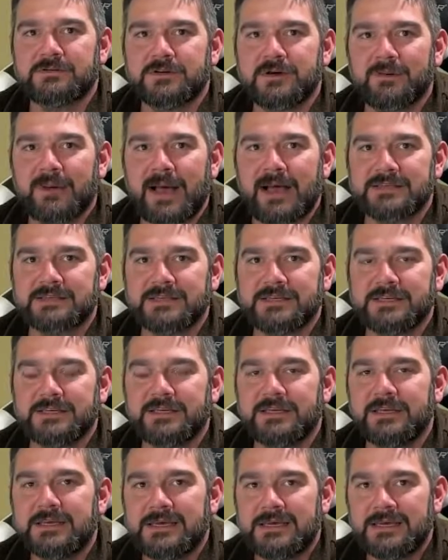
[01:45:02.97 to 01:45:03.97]

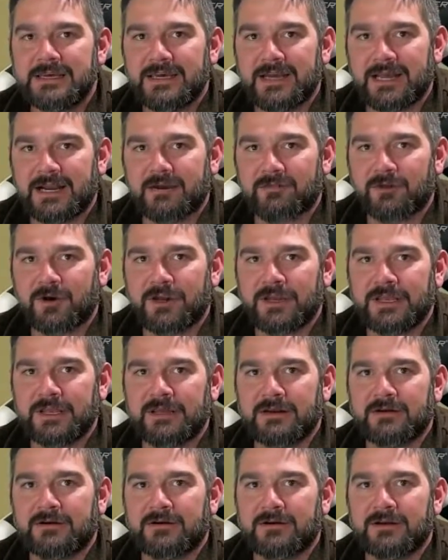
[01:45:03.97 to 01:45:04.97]
capacity, and I'm running
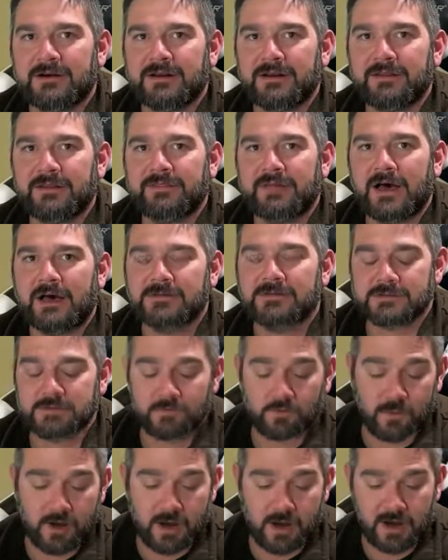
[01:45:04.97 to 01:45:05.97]
it on
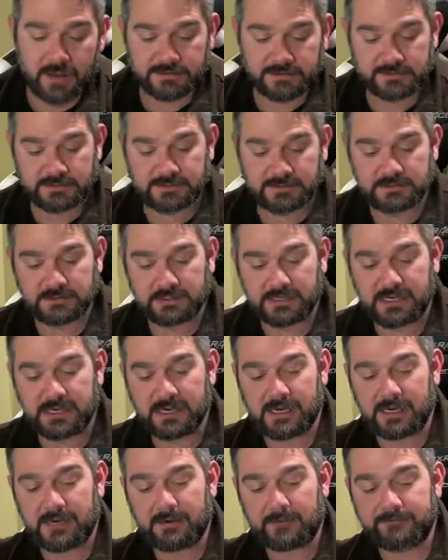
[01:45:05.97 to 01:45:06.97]
1,000-watt
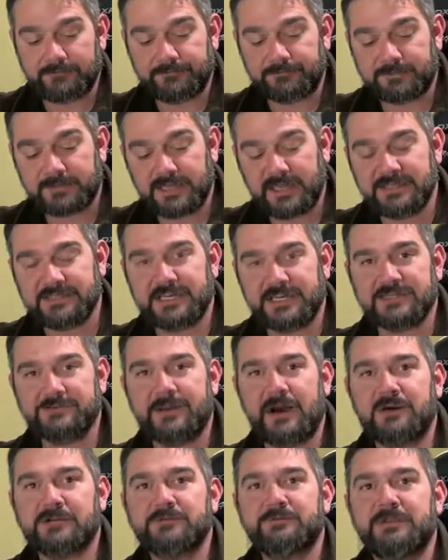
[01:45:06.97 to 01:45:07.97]
ATX
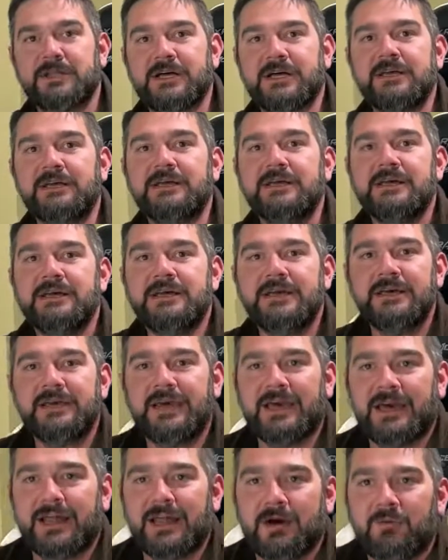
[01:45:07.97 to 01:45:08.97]
power supply,
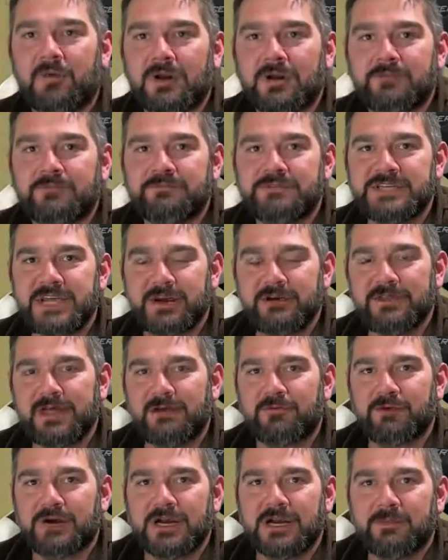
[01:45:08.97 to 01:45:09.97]
and I want to tear
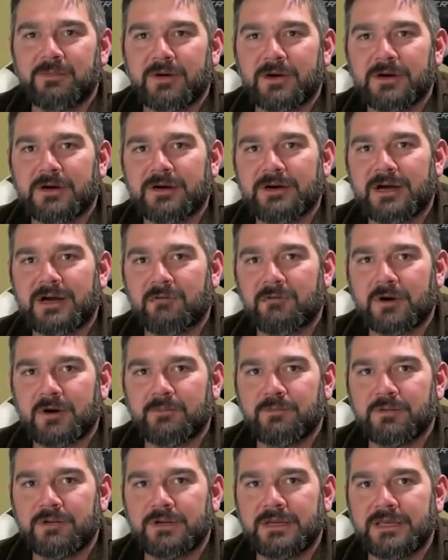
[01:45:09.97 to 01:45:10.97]
that rig apart. I want to
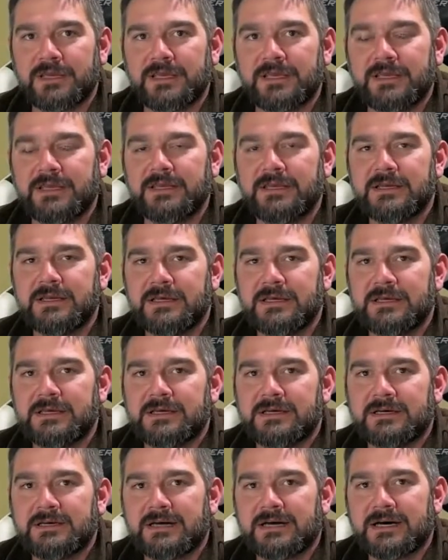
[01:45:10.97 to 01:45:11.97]
put
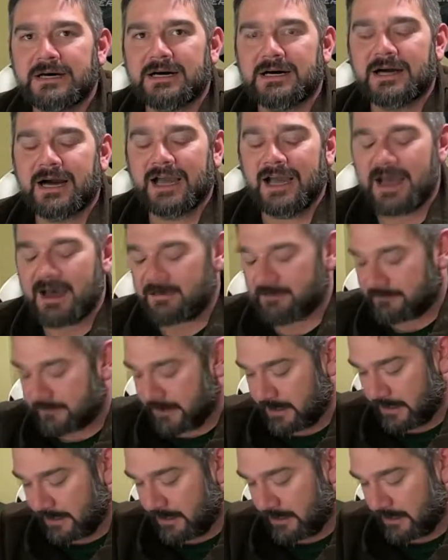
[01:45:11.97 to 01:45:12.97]
I have
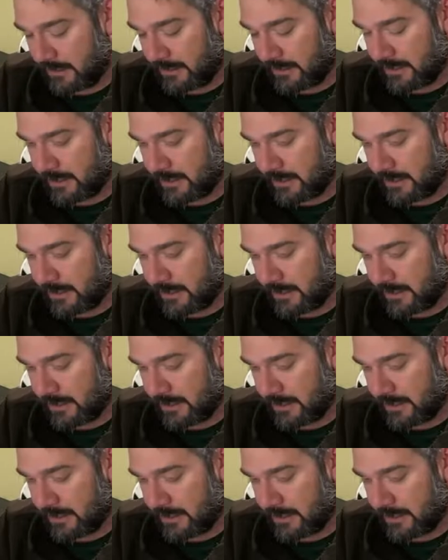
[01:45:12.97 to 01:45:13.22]
a